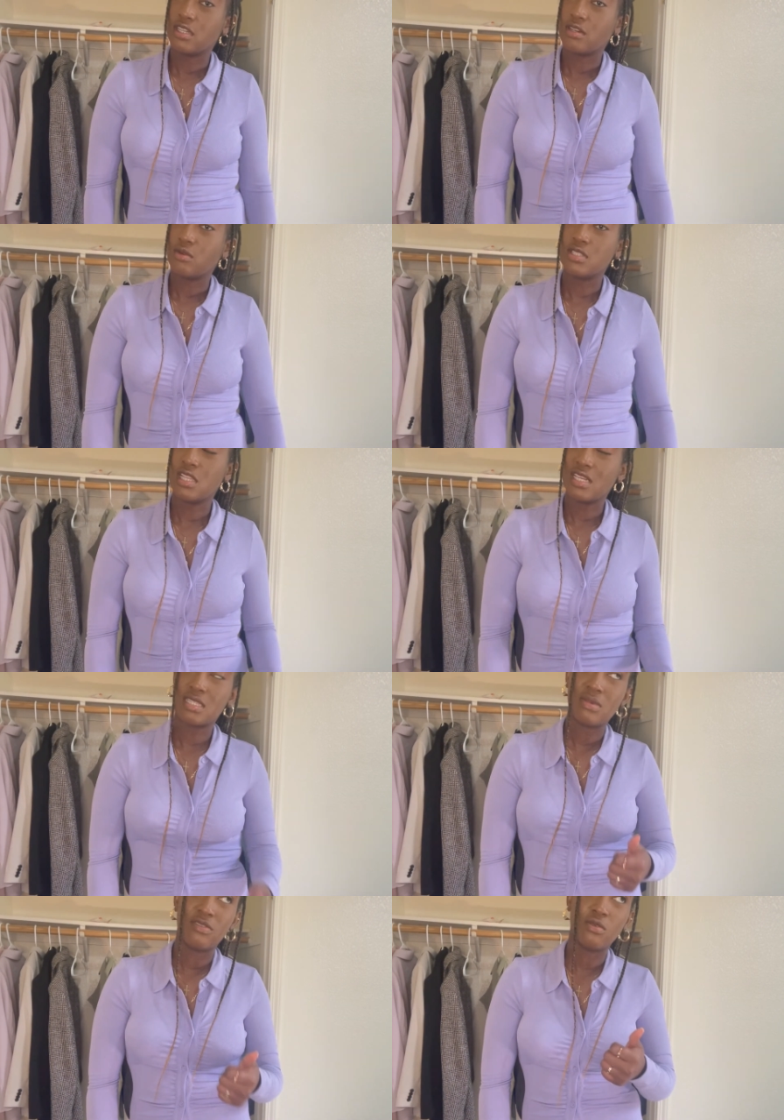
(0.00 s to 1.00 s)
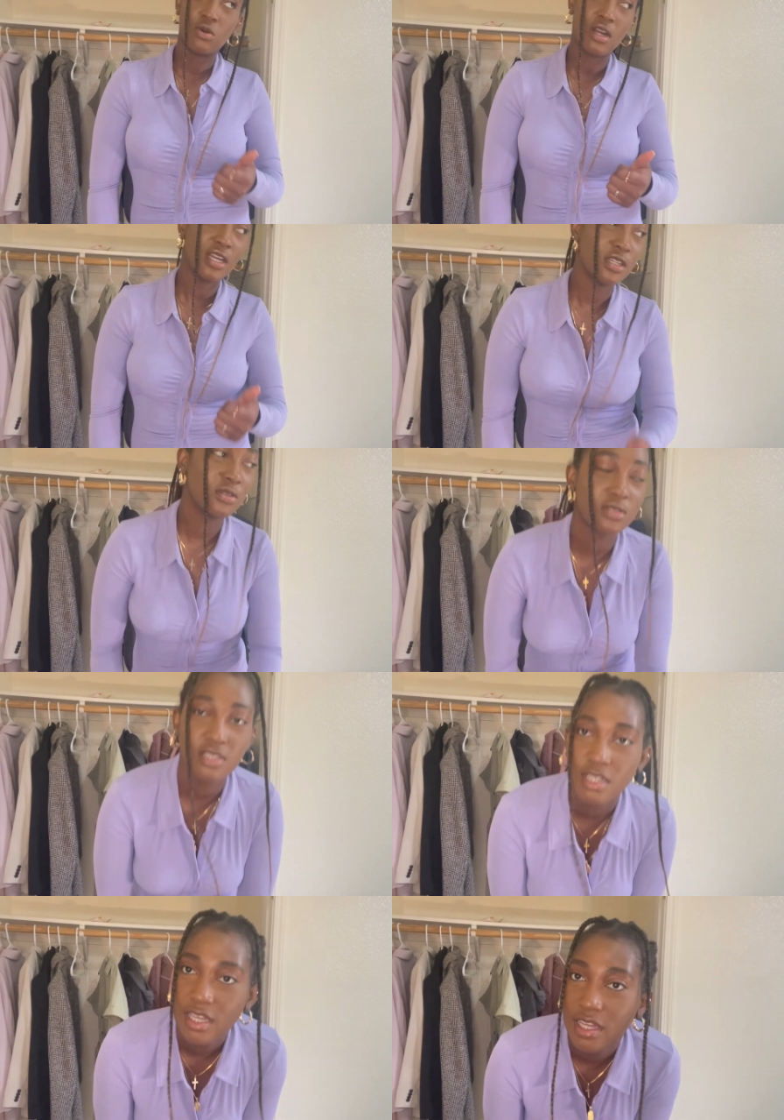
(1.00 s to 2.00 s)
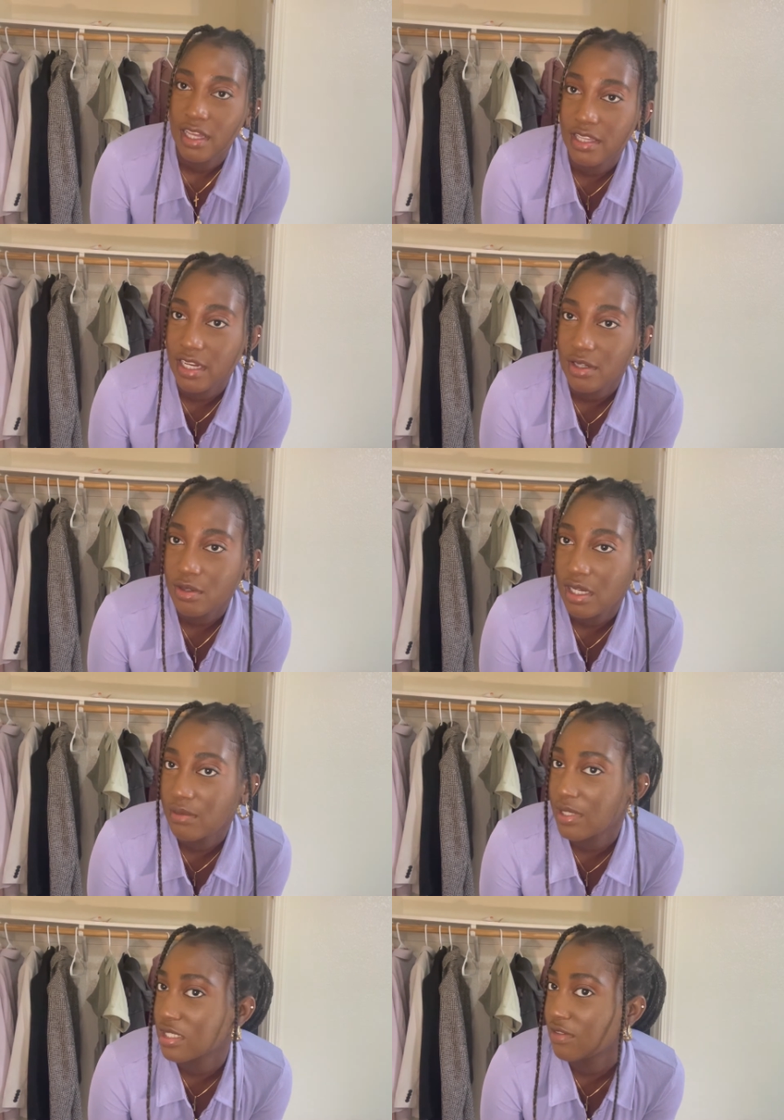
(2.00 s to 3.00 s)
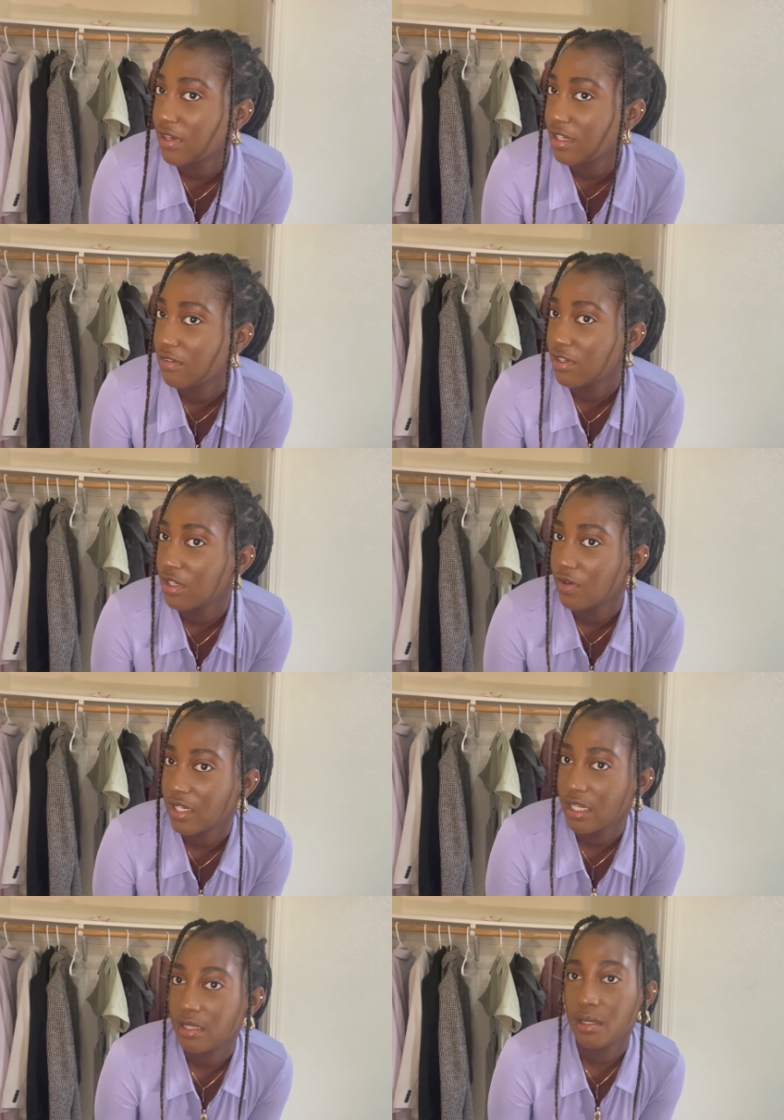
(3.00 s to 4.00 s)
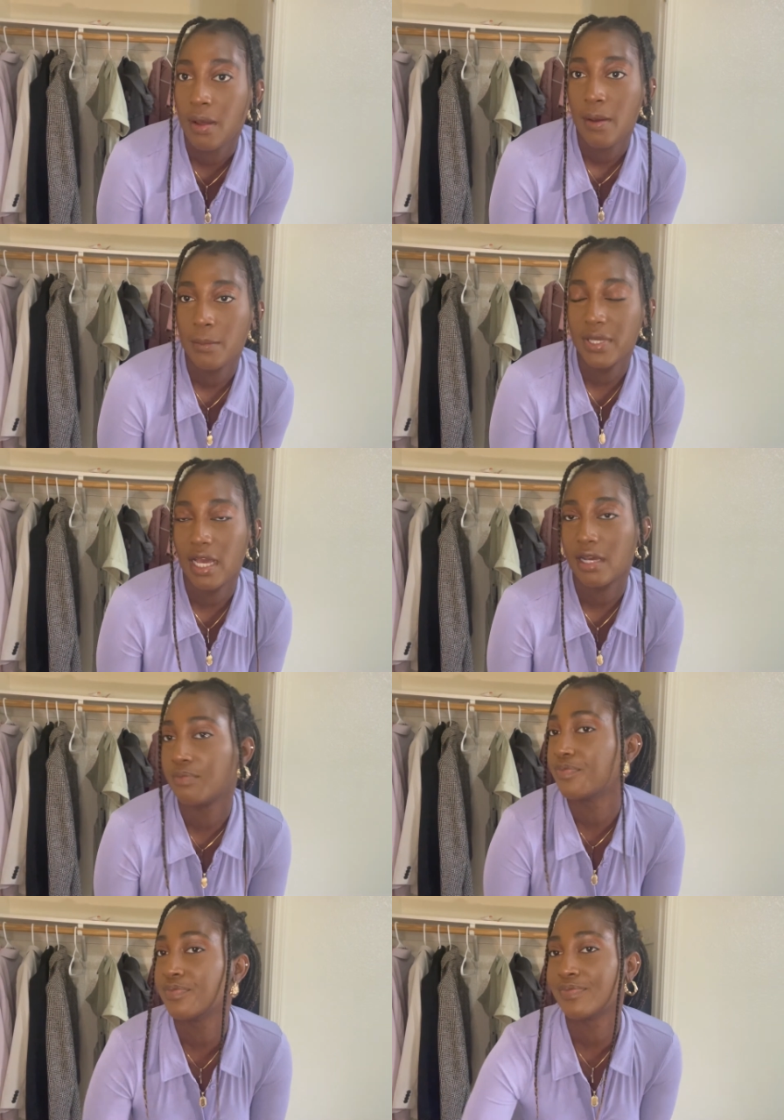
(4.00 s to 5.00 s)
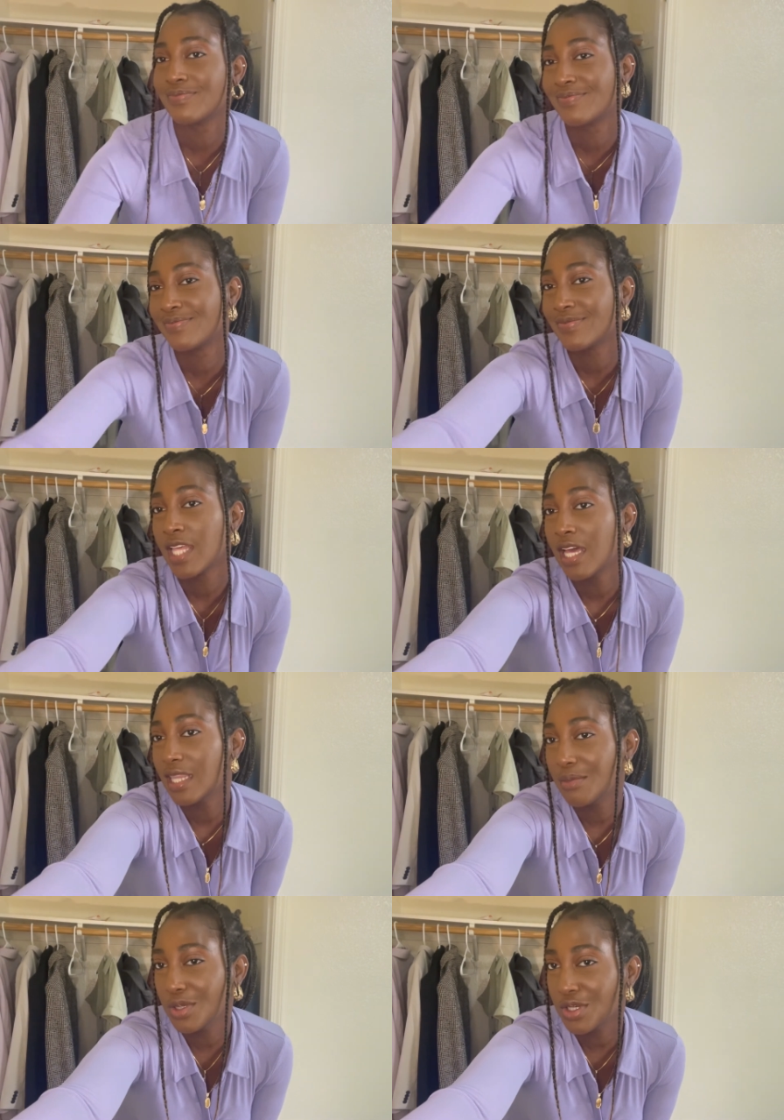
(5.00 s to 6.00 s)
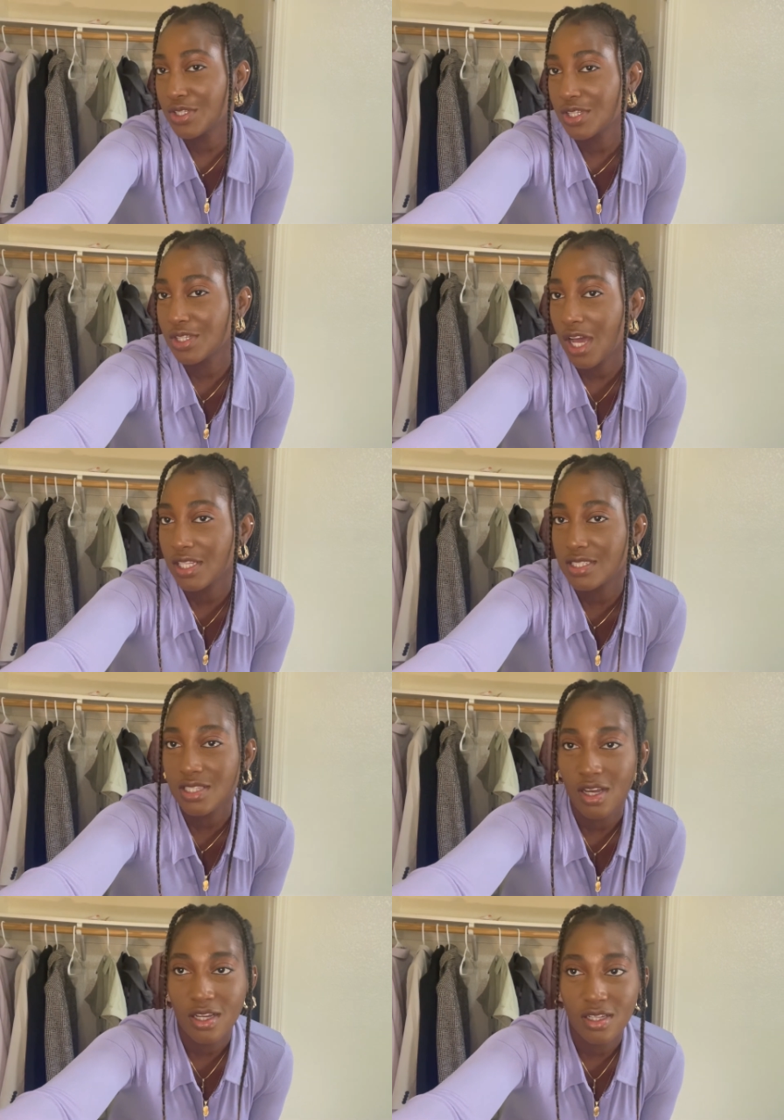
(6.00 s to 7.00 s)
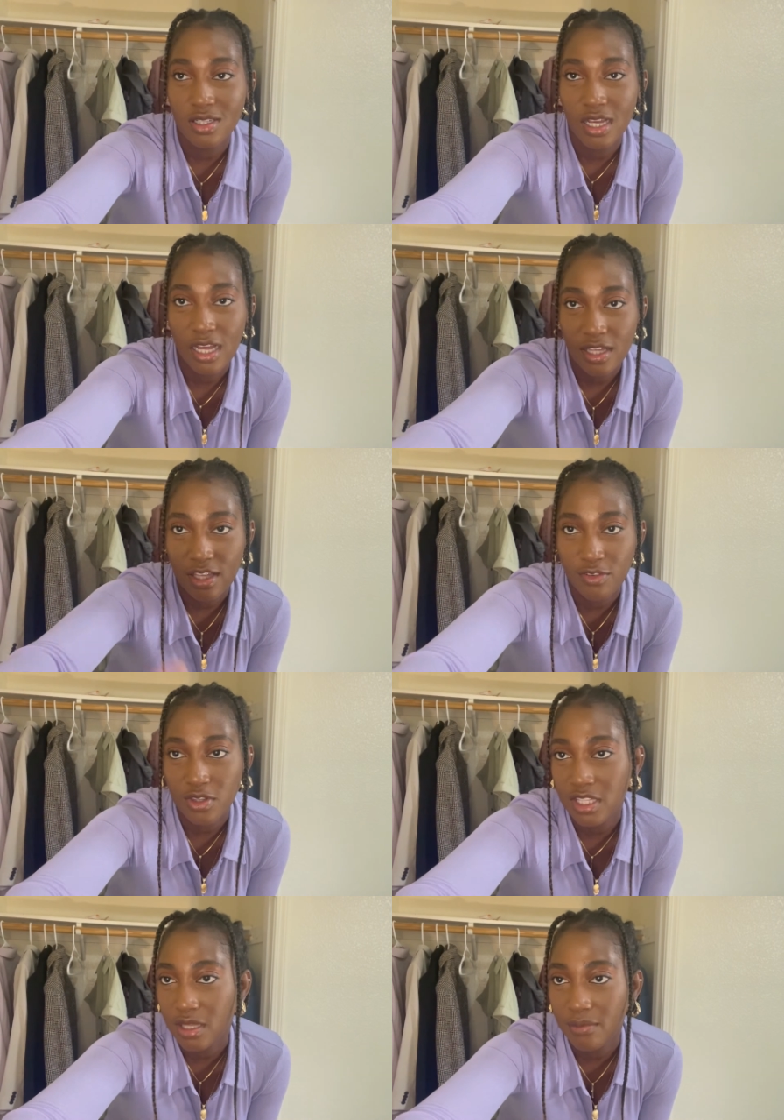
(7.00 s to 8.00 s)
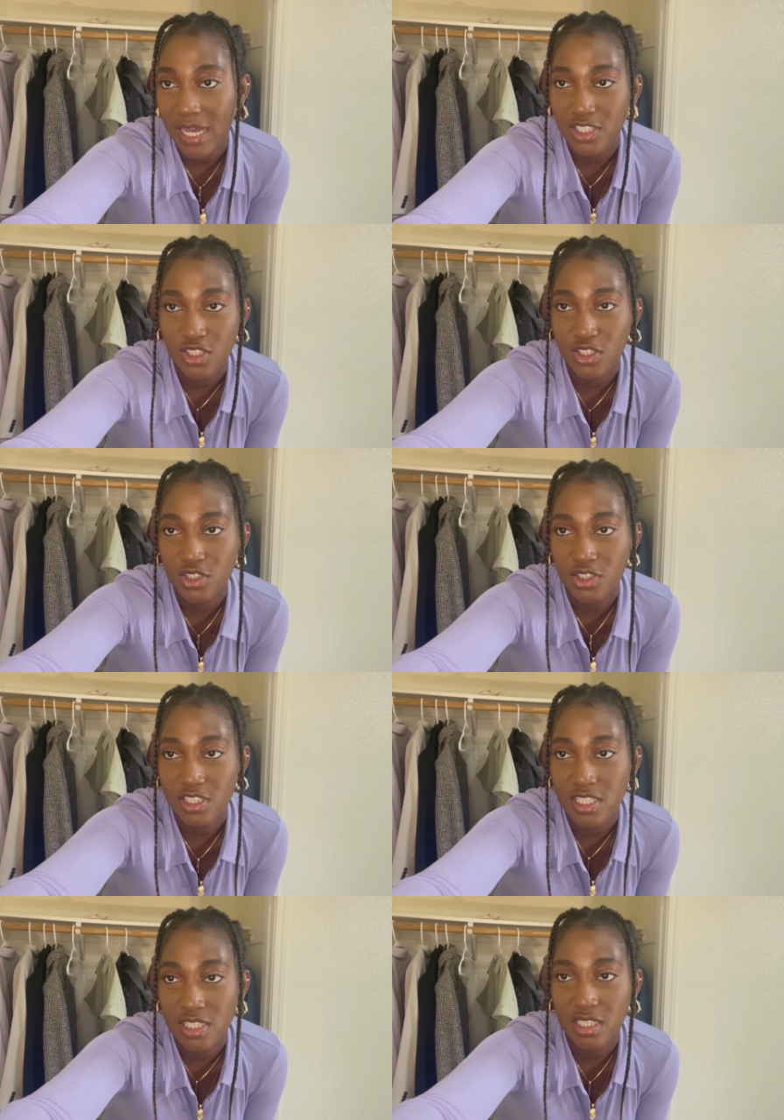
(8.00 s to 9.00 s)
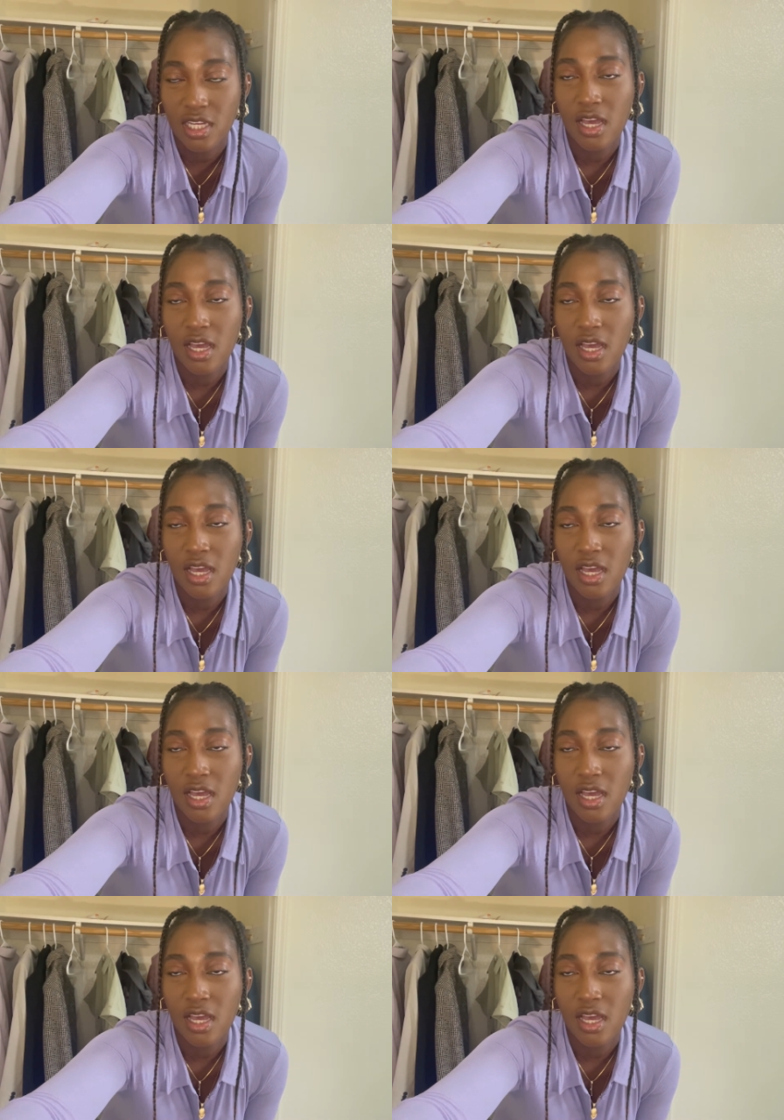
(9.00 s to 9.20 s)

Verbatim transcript: When's the last time I've been wearing heels? And there I go, cutting myself out of the video again. But yeah, let me know your thoughts on if you think it matches or doesn't.